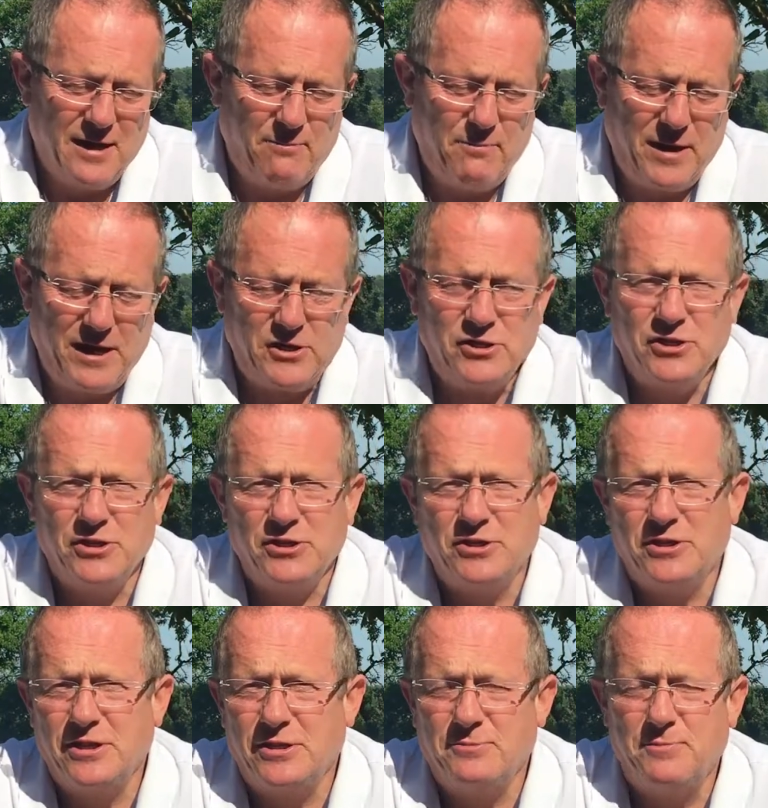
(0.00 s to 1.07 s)

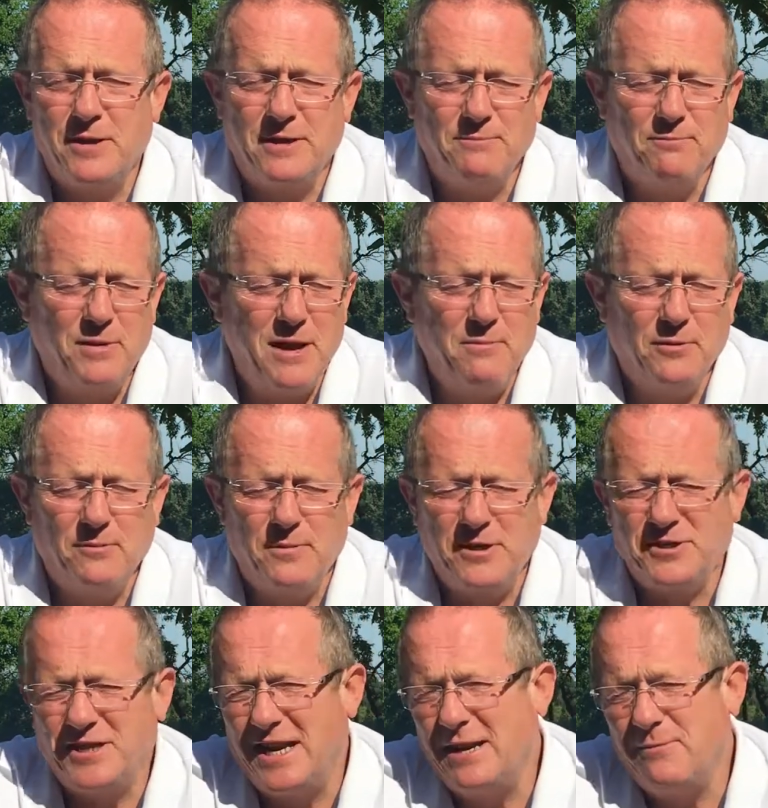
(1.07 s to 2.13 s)
pictures. There's been people that have been
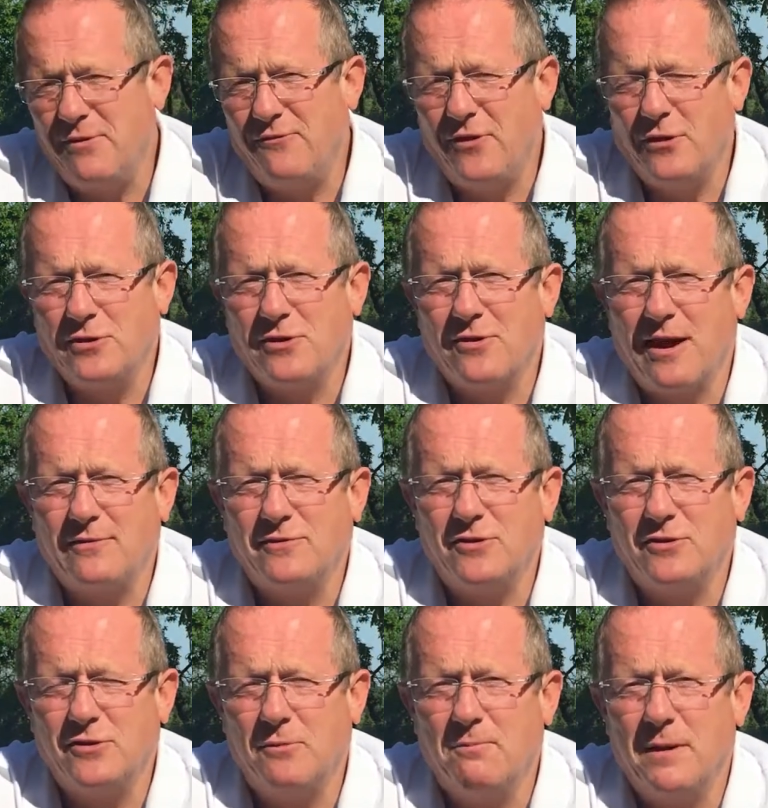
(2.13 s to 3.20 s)
sending me photographs
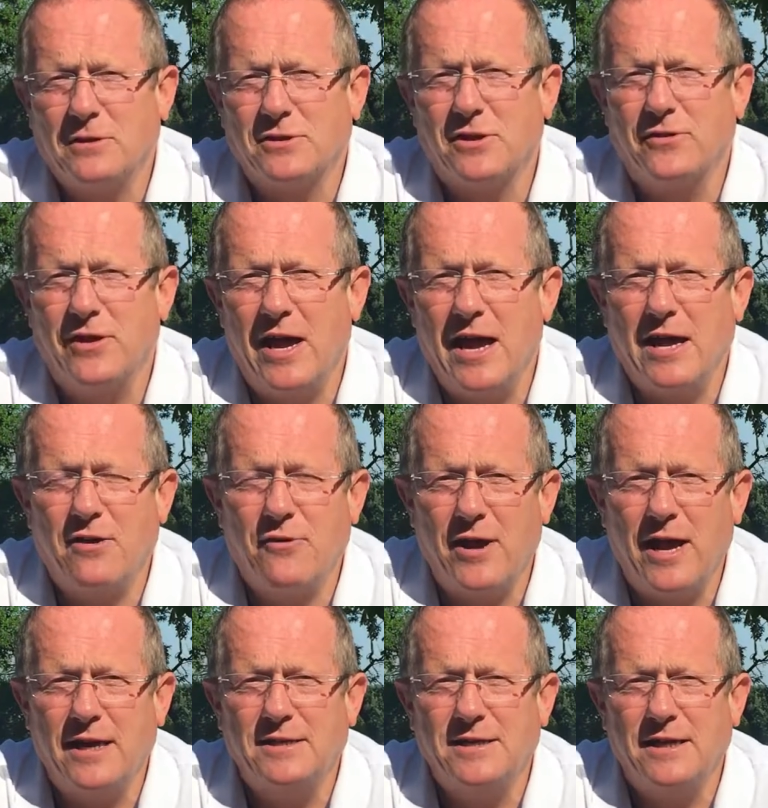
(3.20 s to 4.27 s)
of dumbbells that they're
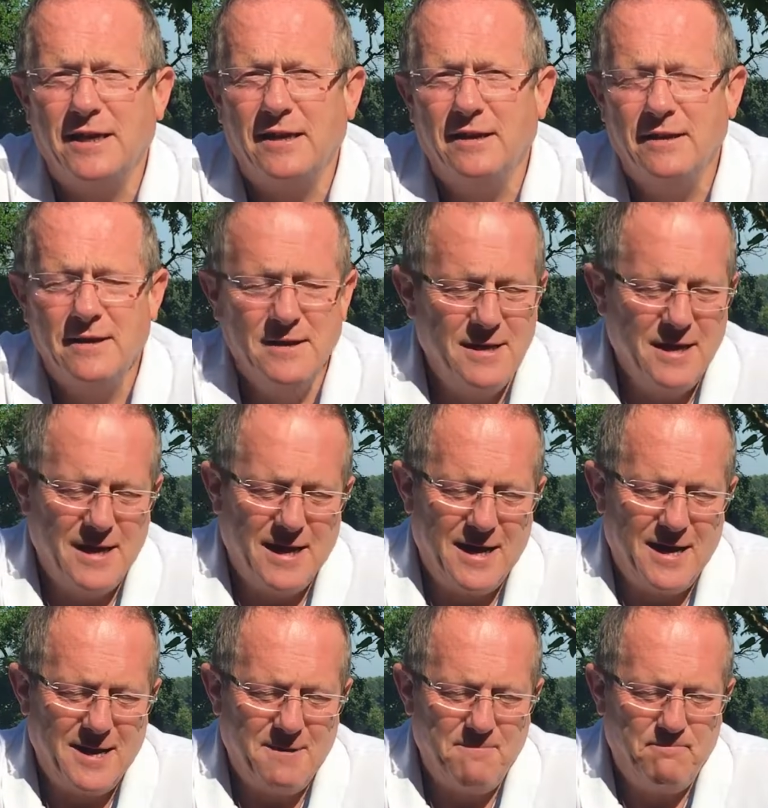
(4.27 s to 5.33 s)
creating.
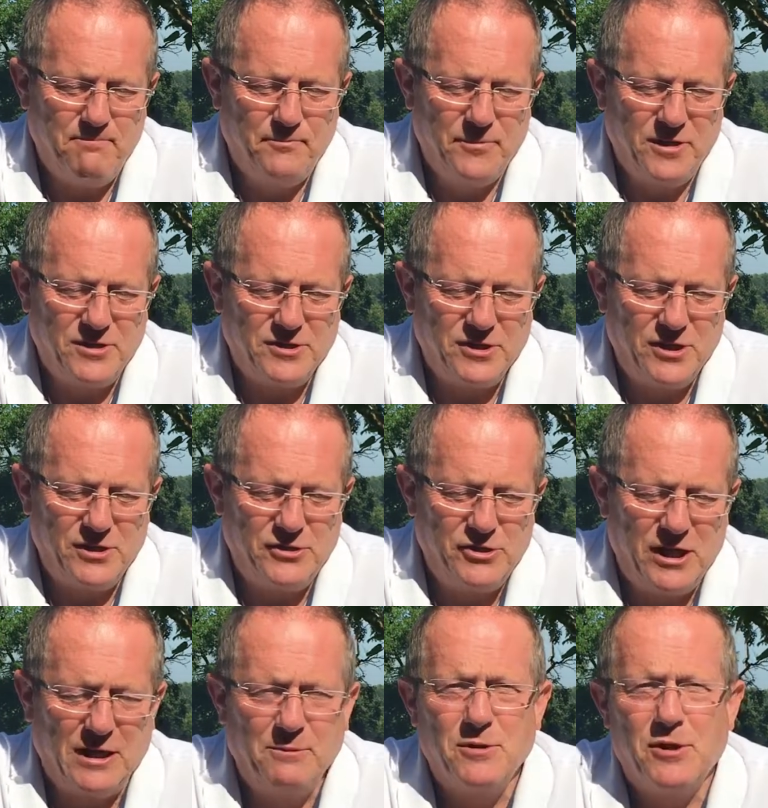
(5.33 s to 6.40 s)
There's a
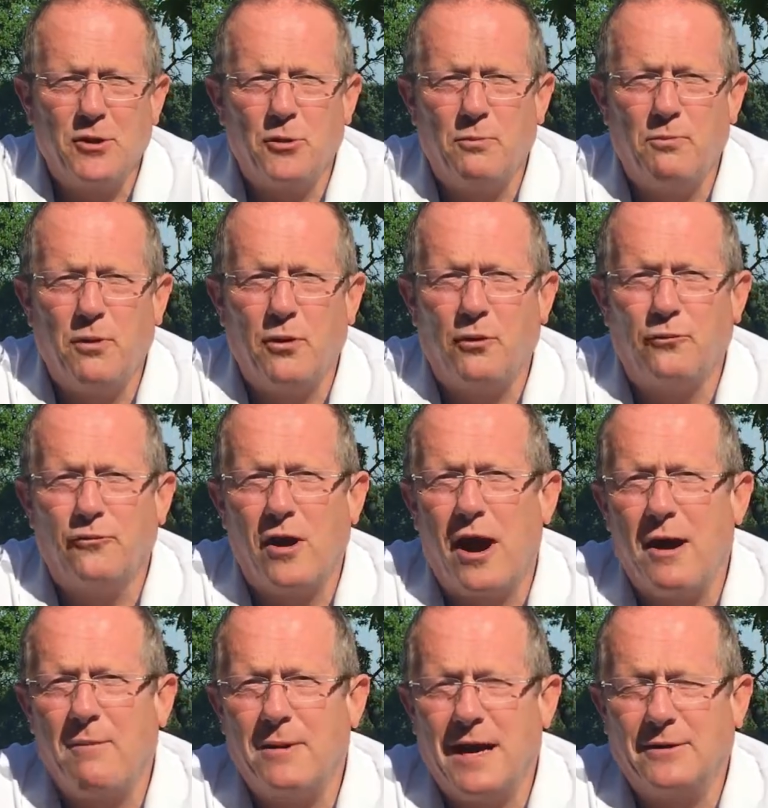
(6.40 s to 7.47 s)
gentleman called Paul
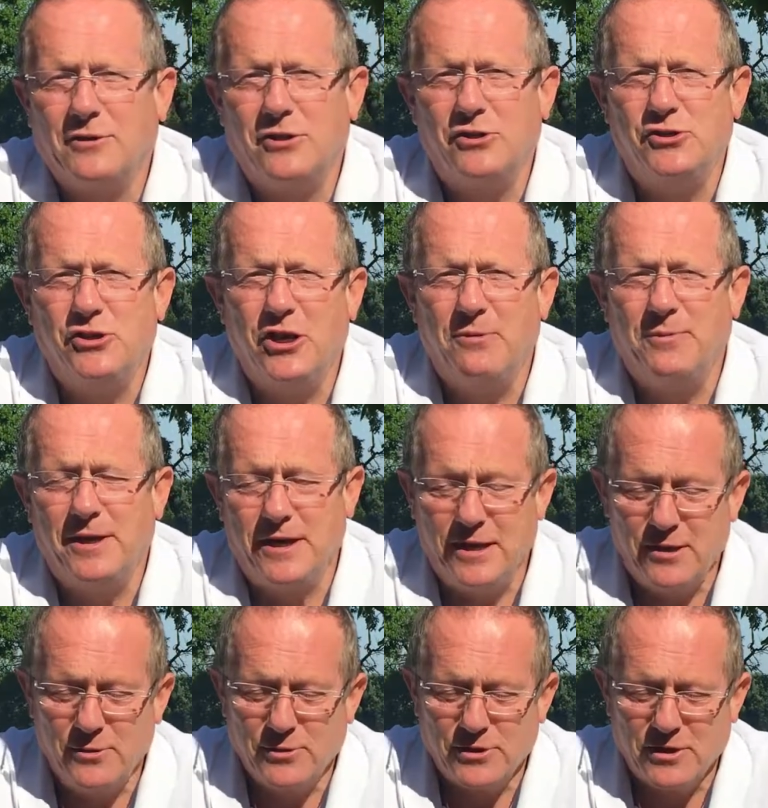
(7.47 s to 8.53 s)
Raab out in Germany
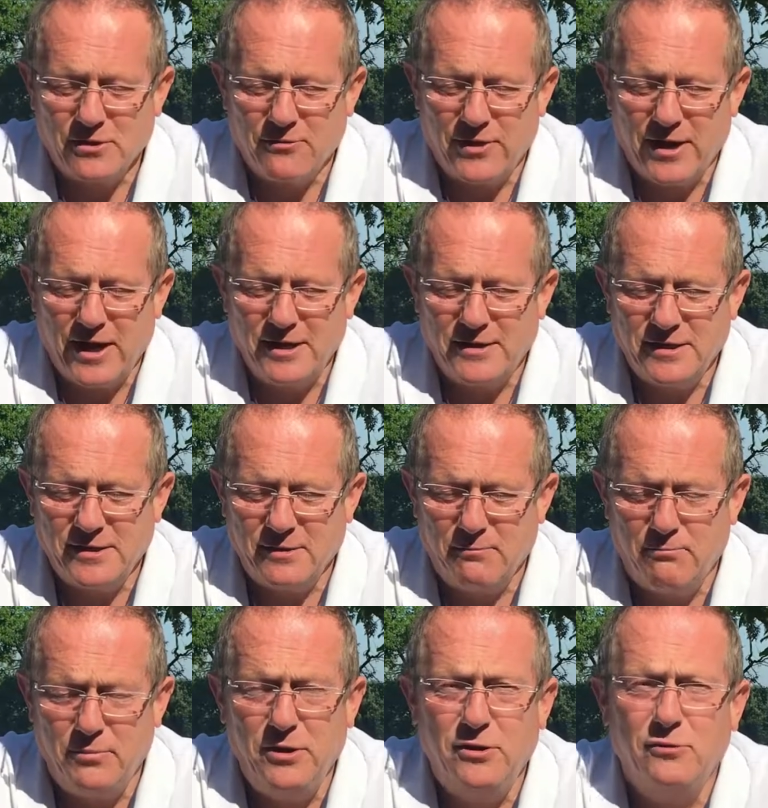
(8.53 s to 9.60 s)
who has created a
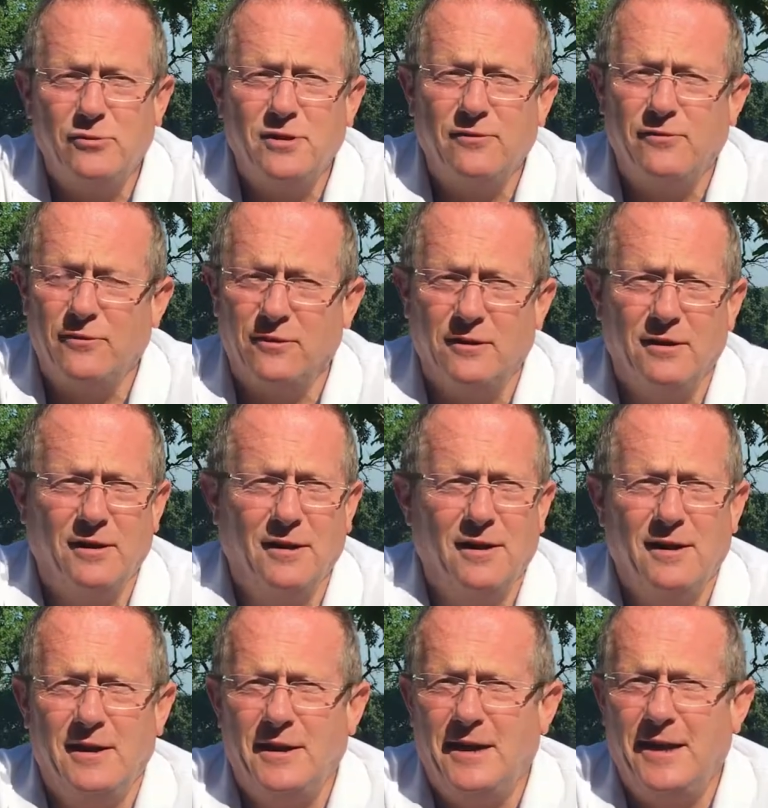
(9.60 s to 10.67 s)
beautiful
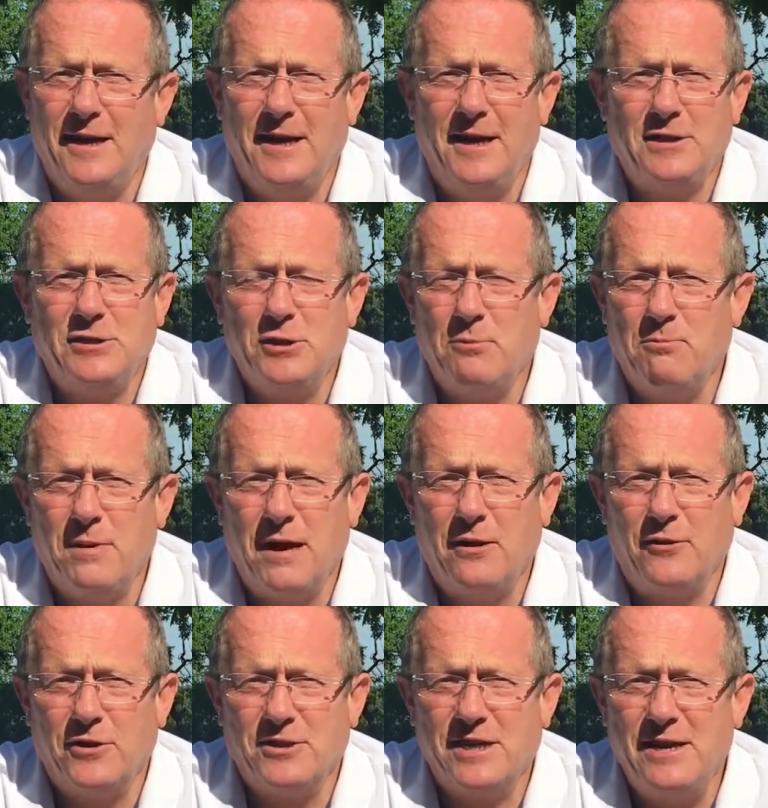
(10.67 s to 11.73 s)

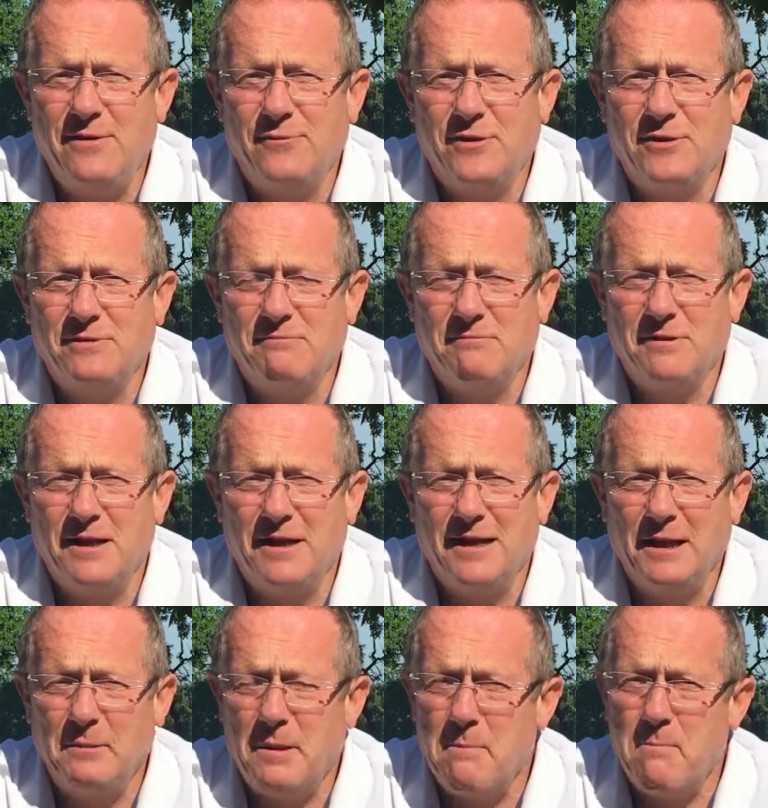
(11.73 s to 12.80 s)
dumbbell that's even a
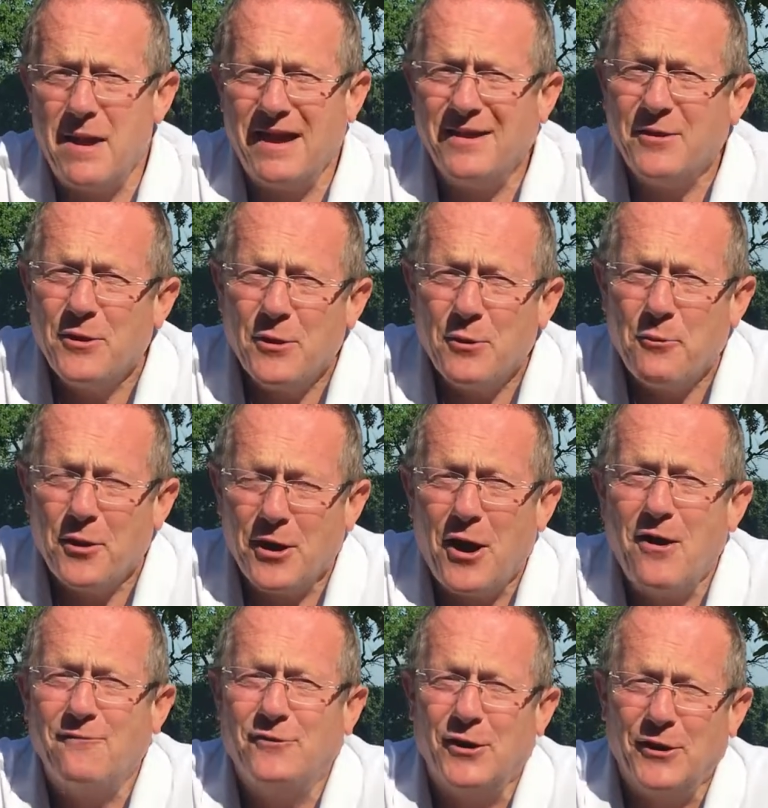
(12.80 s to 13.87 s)
little bit bigger than the one
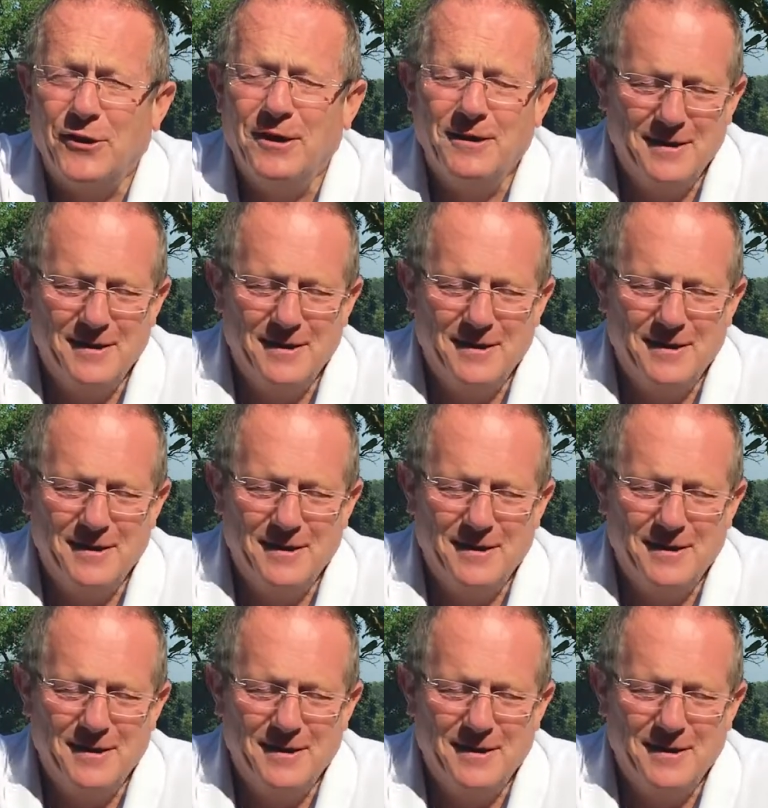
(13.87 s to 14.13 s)
I've done.